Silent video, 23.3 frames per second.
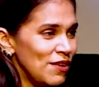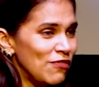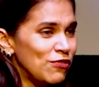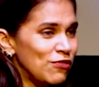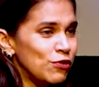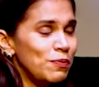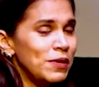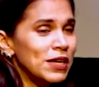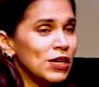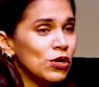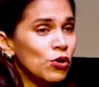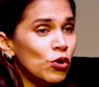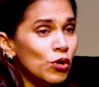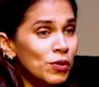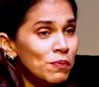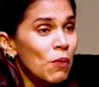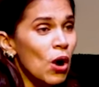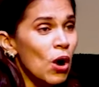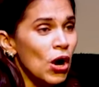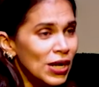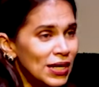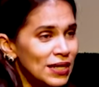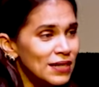We have to be
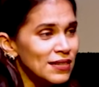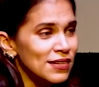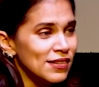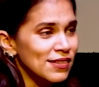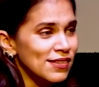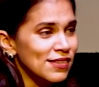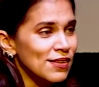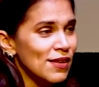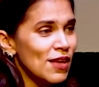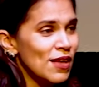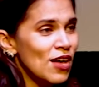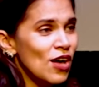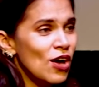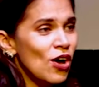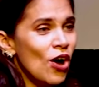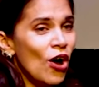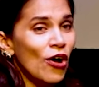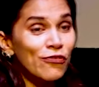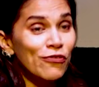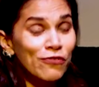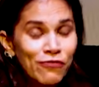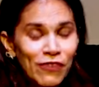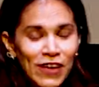good models
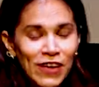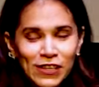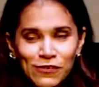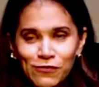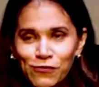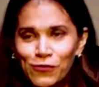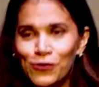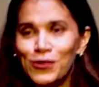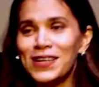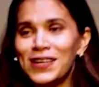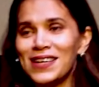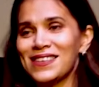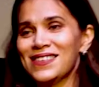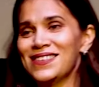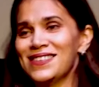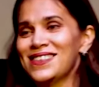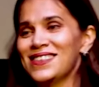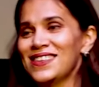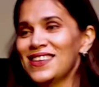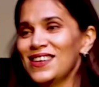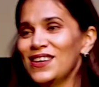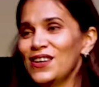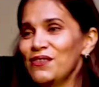on
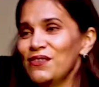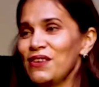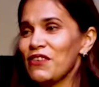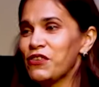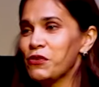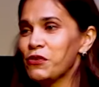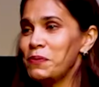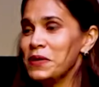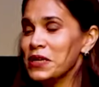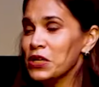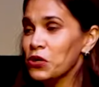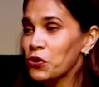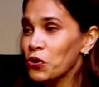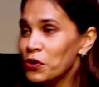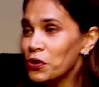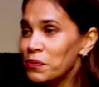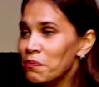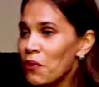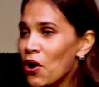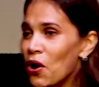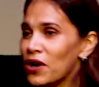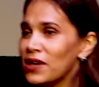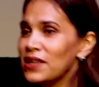faithfulness. We have to be
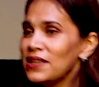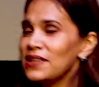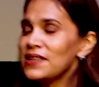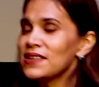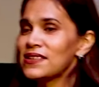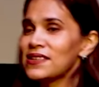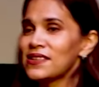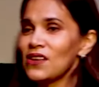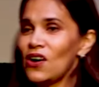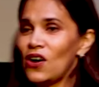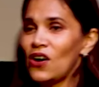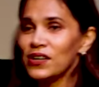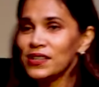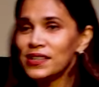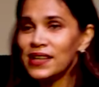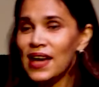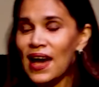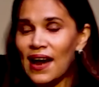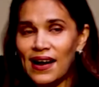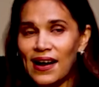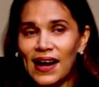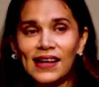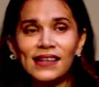good models on
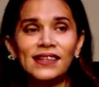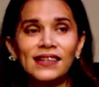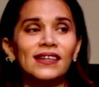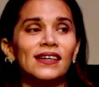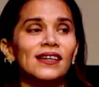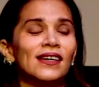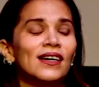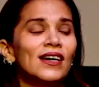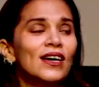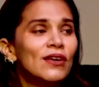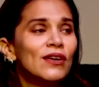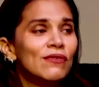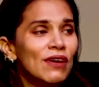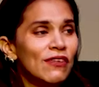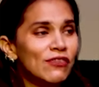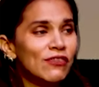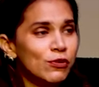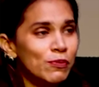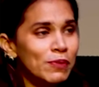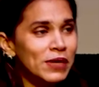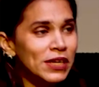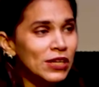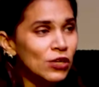character. We
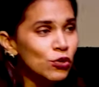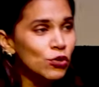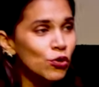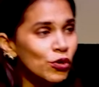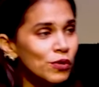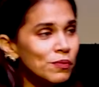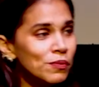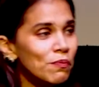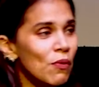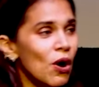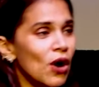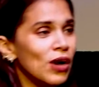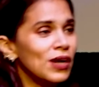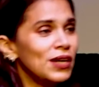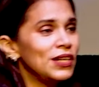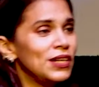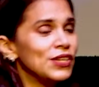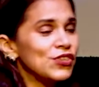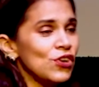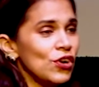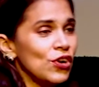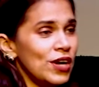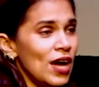have to be good
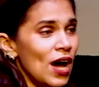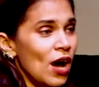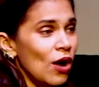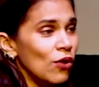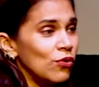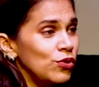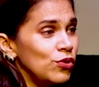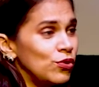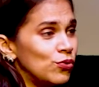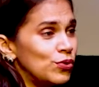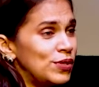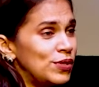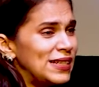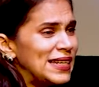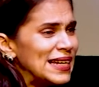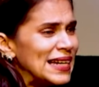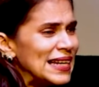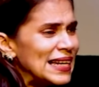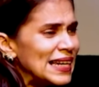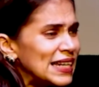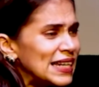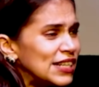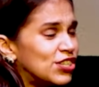models on how you
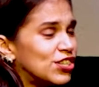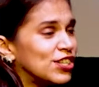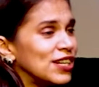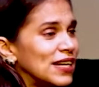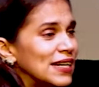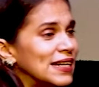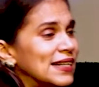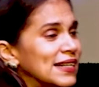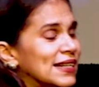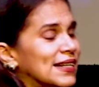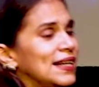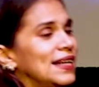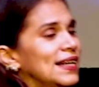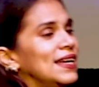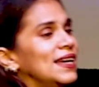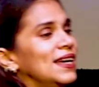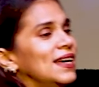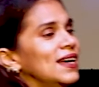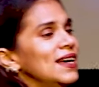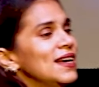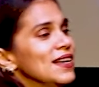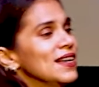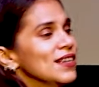
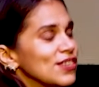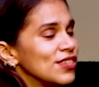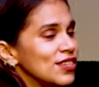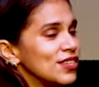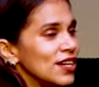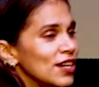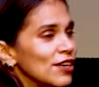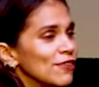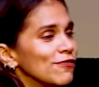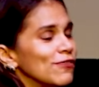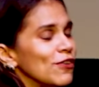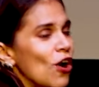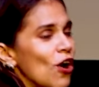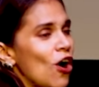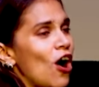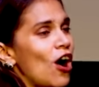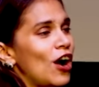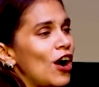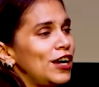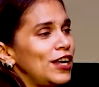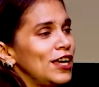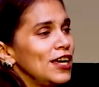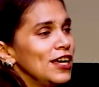diligently serve
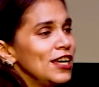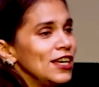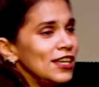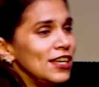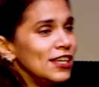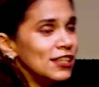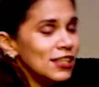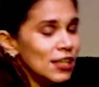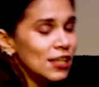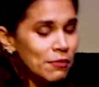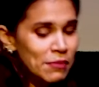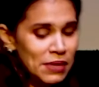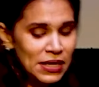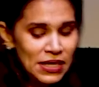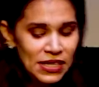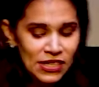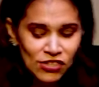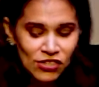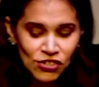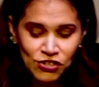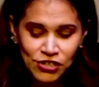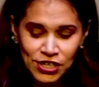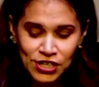God in the
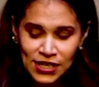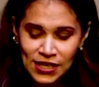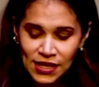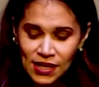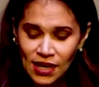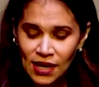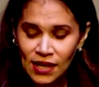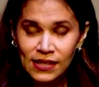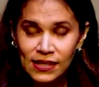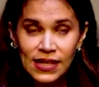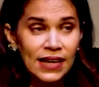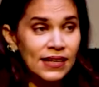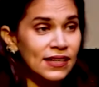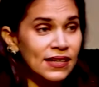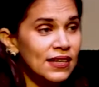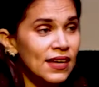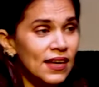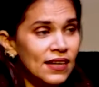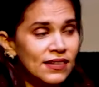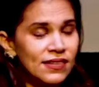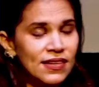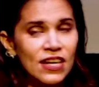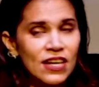ministry that
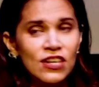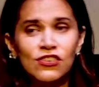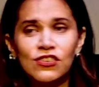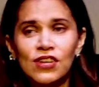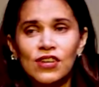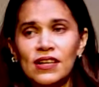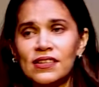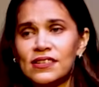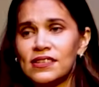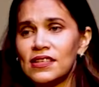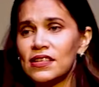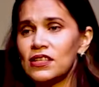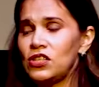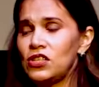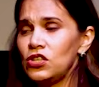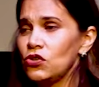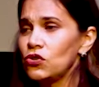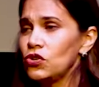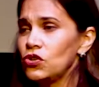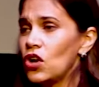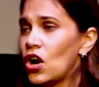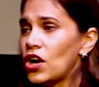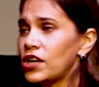He has entrusted
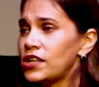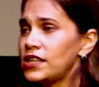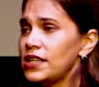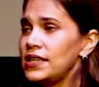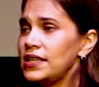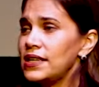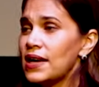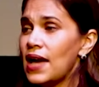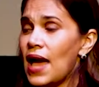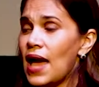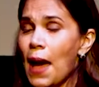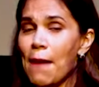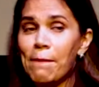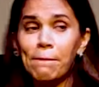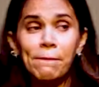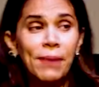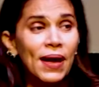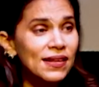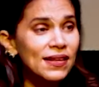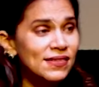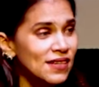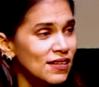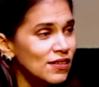to you, not in a
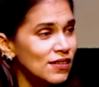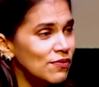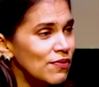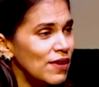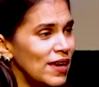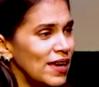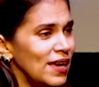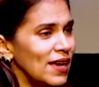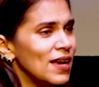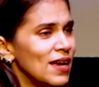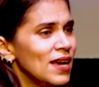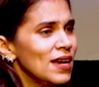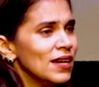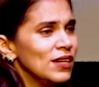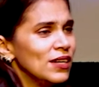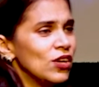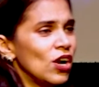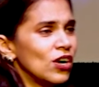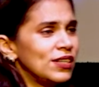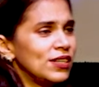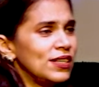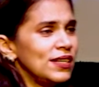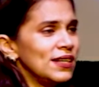haphazard way,
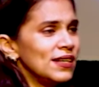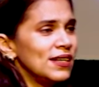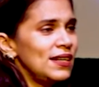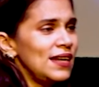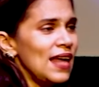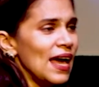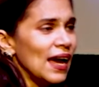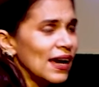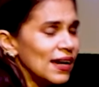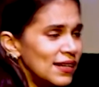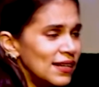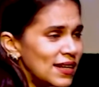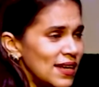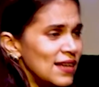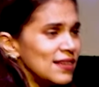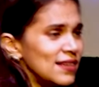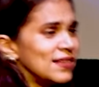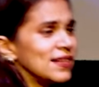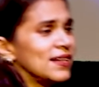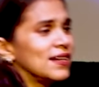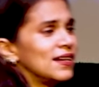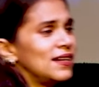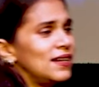not in a
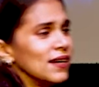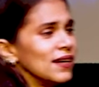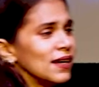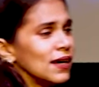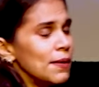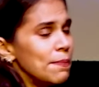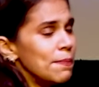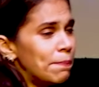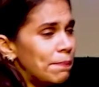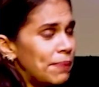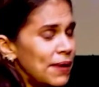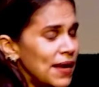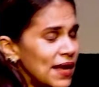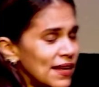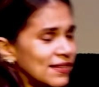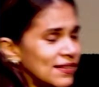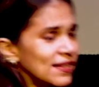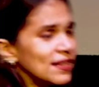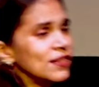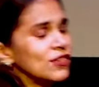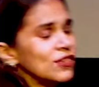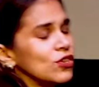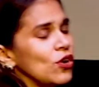lackadaisical, a
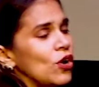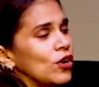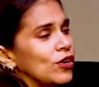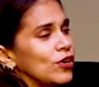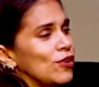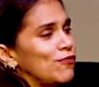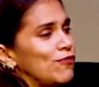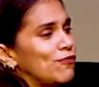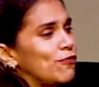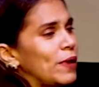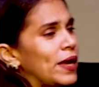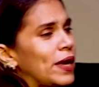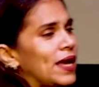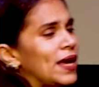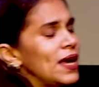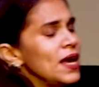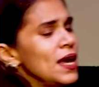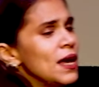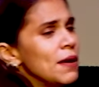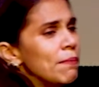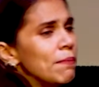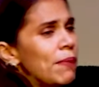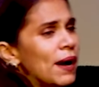complacent sort of
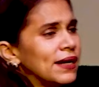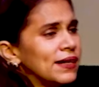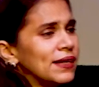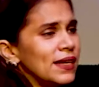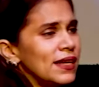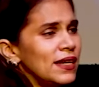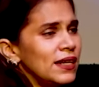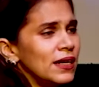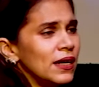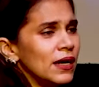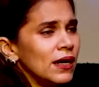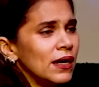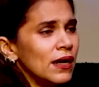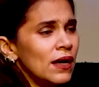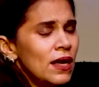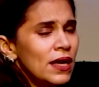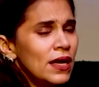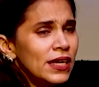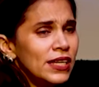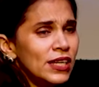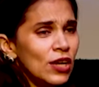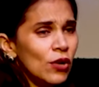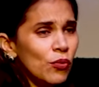way, but in
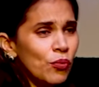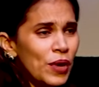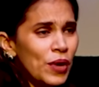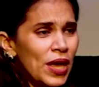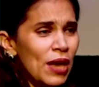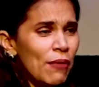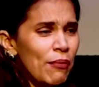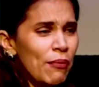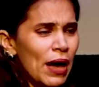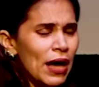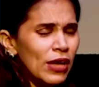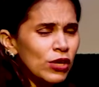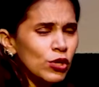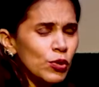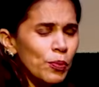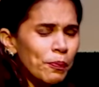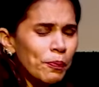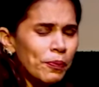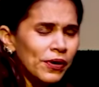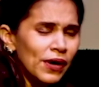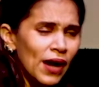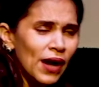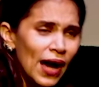a way where
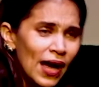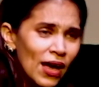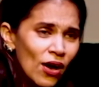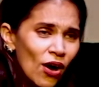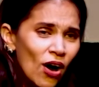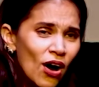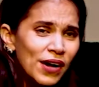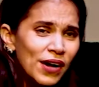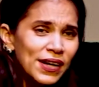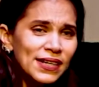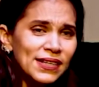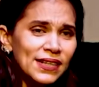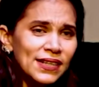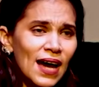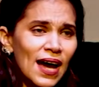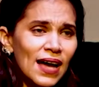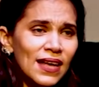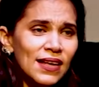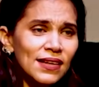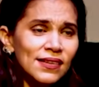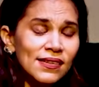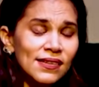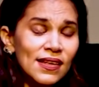you
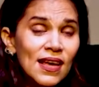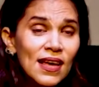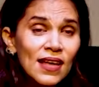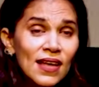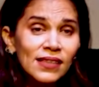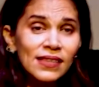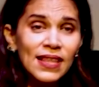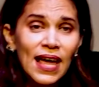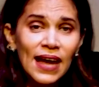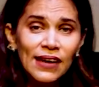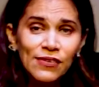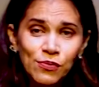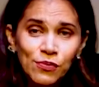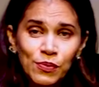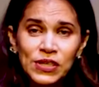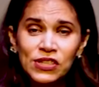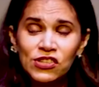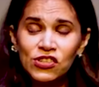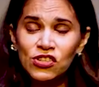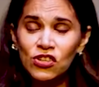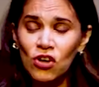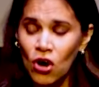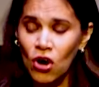prioritize that
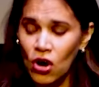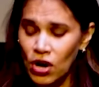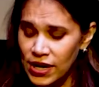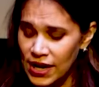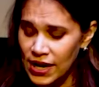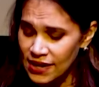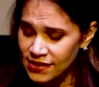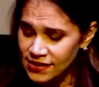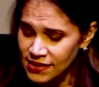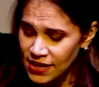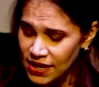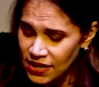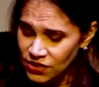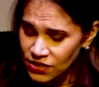which God has